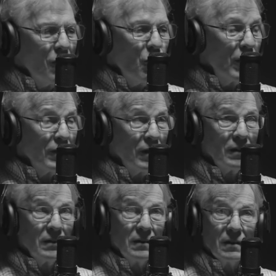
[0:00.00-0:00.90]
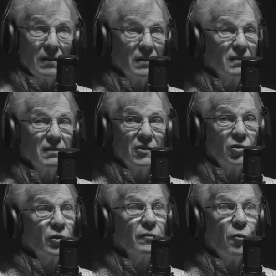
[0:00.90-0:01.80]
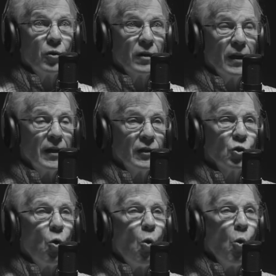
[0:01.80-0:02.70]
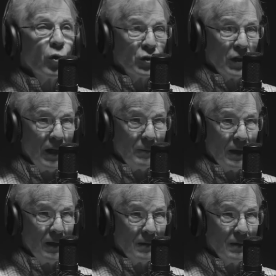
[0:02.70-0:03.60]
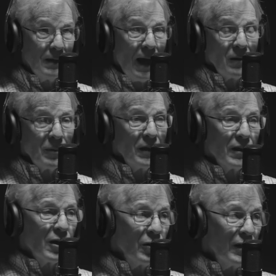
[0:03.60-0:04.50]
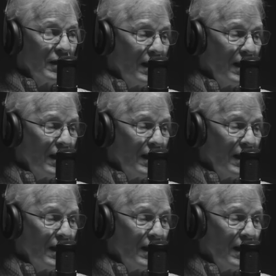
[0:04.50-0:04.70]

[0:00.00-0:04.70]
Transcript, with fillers: Within 3 or 4 days, orders came down. Now, I've been in Korea